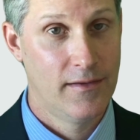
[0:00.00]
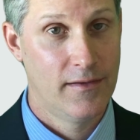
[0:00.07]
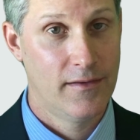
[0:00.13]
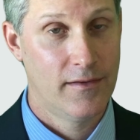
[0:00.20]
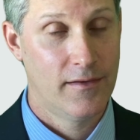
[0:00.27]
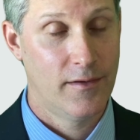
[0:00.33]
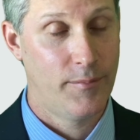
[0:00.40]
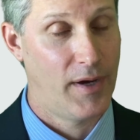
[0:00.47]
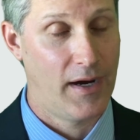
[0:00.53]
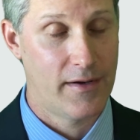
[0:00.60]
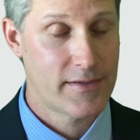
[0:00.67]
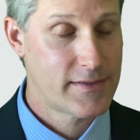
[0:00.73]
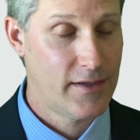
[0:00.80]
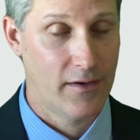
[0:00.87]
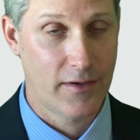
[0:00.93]
the buyer's
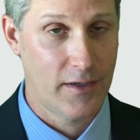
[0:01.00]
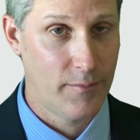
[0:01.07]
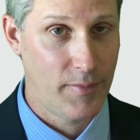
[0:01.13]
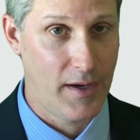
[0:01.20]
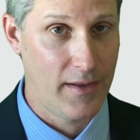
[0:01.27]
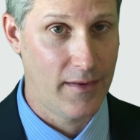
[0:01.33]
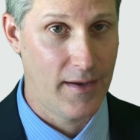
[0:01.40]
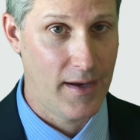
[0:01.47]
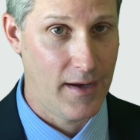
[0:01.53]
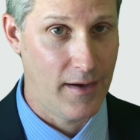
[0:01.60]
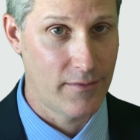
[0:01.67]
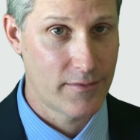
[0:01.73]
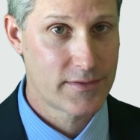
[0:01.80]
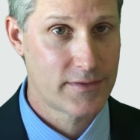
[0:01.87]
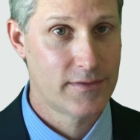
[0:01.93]
still going to buy the
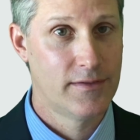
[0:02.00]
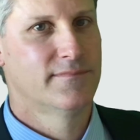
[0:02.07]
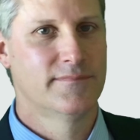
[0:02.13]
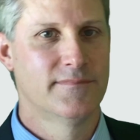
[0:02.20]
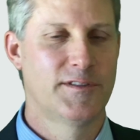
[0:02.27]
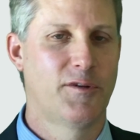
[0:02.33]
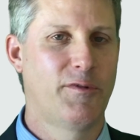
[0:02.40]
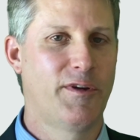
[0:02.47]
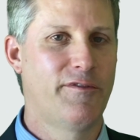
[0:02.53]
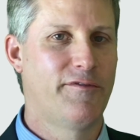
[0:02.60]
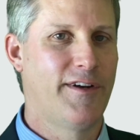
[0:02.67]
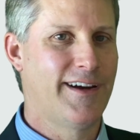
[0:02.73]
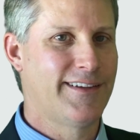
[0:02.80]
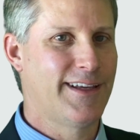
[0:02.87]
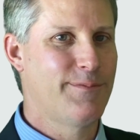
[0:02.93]
house. We
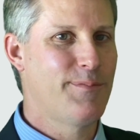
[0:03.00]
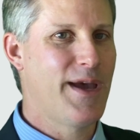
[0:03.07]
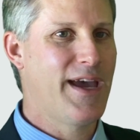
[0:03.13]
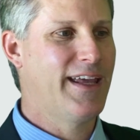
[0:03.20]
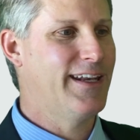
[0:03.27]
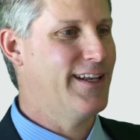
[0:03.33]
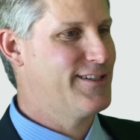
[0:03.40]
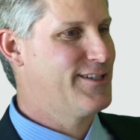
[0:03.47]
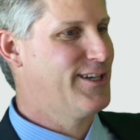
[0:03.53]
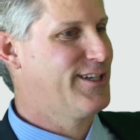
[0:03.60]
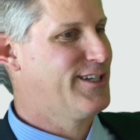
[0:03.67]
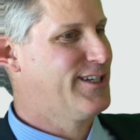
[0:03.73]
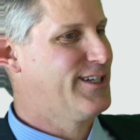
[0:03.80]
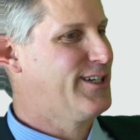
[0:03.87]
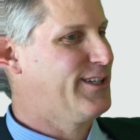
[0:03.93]
finally made it to
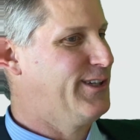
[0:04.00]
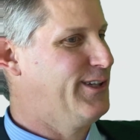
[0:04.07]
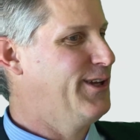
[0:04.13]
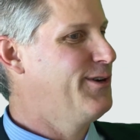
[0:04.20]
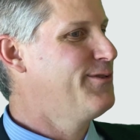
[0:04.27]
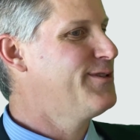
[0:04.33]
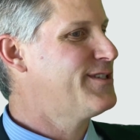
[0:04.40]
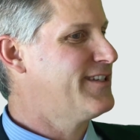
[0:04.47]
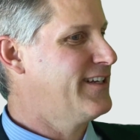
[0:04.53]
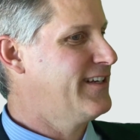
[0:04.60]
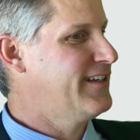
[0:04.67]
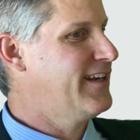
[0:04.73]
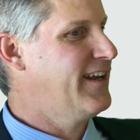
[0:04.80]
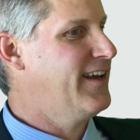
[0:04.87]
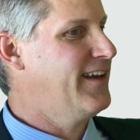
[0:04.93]
closing
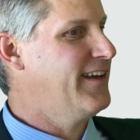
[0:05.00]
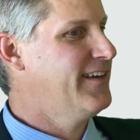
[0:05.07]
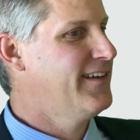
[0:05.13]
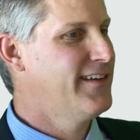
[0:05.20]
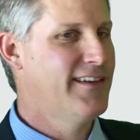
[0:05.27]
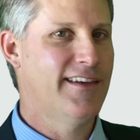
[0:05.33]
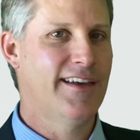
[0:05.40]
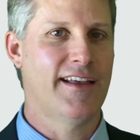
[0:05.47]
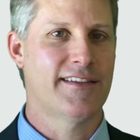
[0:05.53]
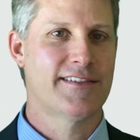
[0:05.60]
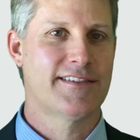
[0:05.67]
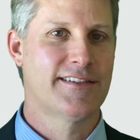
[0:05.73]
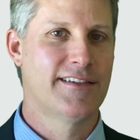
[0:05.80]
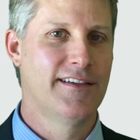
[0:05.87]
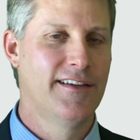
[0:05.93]
day.
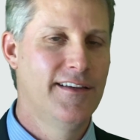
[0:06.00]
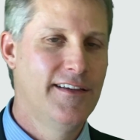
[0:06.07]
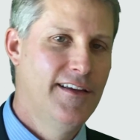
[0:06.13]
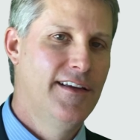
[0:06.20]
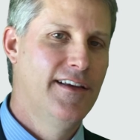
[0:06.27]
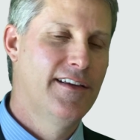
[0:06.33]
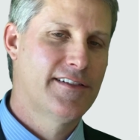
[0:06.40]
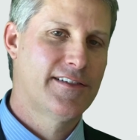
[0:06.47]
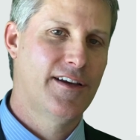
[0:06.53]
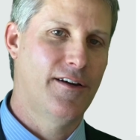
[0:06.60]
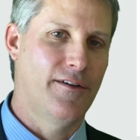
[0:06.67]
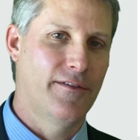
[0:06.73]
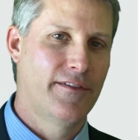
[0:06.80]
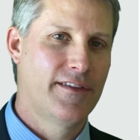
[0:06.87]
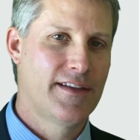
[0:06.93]
Yes. So
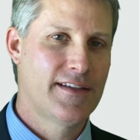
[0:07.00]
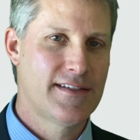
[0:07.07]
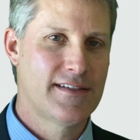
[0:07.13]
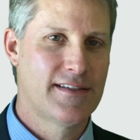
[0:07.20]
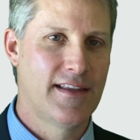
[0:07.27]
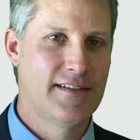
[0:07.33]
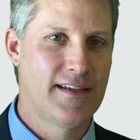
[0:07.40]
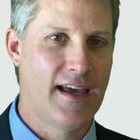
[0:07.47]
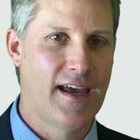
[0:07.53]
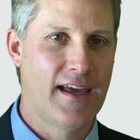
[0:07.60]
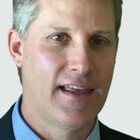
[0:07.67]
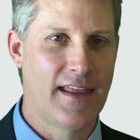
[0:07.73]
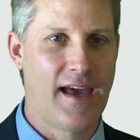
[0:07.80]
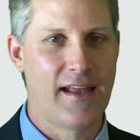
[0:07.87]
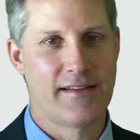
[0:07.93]
this is the day
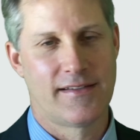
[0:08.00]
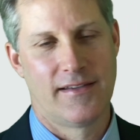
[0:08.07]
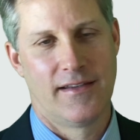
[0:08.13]
that